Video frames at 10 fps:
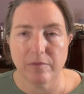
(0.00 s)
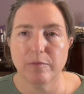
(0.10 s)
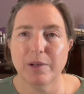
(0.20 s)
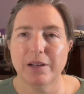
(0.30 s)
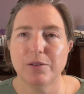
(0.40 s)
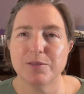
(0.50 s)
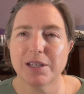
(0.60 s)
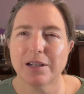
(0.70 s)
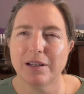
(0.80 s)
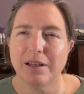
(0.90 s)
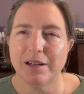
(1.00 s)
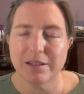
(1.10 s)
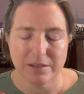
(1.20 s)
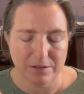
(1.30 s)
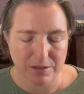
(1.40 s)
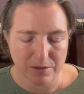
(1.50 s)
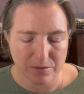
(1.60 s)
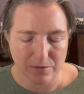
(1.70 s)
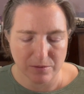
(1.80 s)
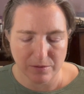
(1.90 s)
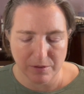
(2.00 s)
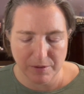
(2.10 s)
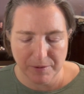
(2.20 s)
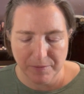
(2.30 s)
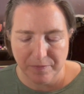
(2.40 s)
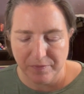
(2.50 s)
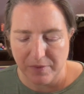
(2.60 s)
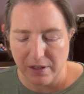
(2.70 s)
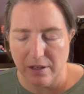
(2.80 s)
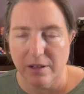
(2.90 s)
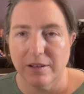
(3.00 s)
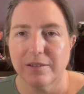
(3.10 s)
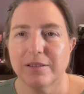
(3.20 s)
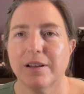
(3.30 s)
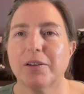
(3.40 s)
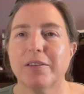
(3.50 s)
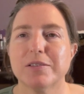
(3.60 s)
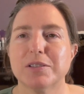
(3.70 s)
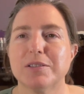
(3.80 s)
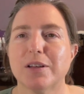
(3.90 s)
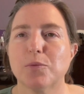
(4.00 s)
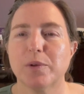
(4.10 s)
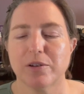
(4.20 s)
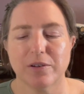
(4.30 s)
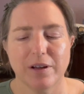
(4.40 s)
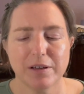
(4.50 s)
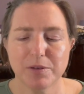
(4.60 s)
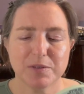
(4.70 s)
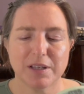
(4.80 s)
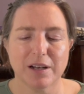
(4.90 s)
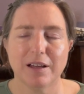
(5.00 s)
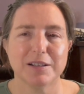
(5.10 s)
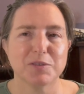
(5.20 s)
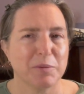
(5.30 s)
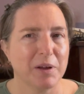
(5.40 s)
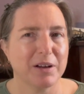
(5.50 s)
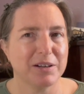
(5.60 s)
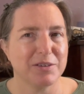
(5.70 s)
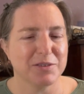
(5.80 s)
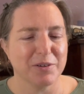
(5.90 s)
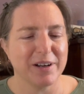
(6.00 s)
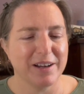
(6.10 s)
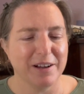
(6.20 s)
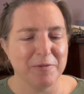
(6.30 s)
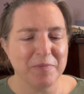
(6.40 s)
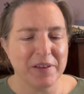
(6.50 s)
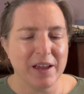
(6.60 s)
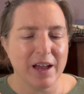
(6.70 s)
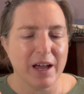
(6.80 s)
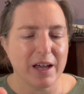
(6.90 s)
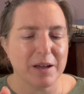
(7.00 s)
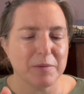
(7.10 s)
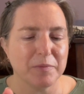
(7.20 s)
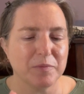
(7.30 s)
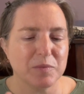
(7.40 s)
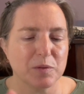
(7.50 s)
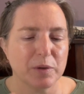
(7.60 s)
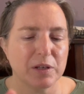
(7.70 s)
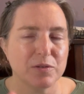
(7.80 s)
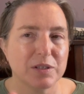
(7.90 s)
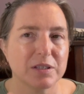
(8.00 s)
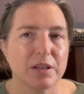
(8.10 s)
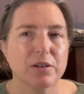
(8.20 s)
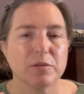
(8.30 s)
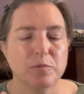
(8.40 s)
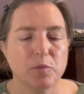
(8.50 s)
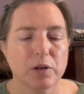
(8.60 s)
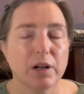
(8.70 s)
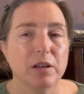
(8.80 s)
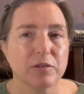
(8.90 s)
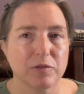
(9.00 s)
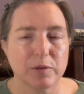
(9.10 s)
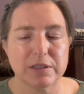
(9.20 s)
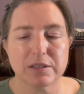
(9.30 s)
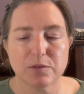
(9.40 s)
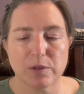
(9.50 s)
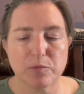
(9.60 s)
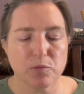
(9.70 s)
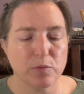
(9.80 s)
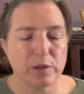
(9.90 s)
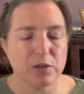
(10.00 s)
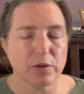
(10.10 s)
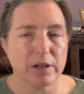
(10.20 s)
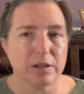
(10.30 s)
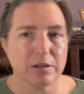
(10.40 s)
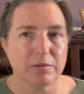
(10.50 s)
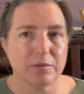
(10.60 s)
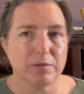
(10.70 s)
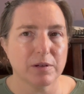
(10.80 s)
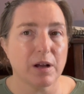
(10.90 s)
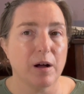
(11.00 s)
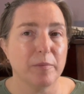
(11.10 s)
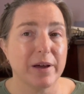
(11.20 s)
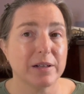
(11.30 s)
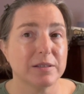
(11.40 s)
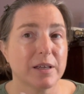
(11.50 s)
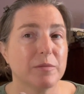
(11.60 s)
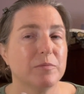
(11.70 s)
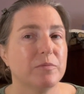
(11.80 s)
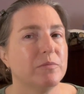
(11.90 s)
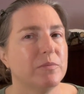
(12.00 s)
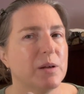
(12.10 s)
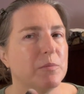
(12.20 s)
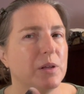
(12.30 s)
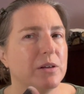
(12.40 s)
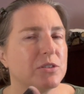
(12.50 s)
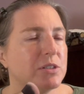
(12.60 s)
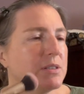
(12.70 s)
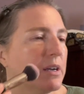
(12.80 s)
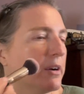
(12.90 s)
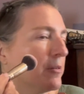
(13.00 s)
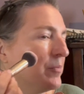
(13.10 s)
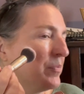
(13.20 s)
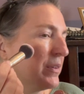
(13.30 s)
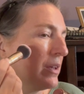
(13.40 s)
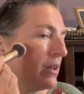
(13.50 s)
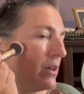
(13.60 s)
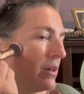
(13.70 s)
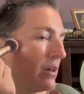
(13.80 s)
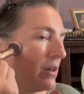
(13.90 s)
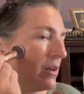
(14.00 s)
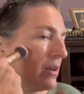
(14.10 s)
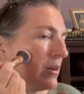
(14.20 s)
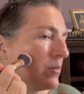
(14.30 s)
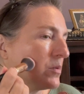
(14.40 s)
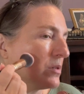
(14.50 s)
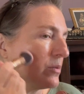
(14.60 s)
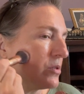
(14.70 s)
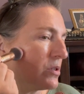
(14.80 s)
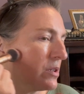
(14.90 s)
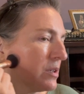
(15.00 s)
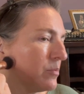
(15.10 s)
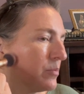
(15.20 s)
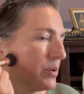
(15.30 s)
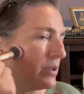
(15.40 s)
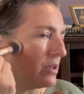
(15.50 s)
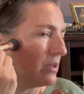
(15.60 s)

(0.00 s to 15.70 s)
but I use that a lot. So, okay, that's gonna sound weird. I use that a lot, so I'm not gonna use it right now. So we're gonna use these other more colorful ones, because what I'm really trying to combat is that blush desire. So we're just gonna put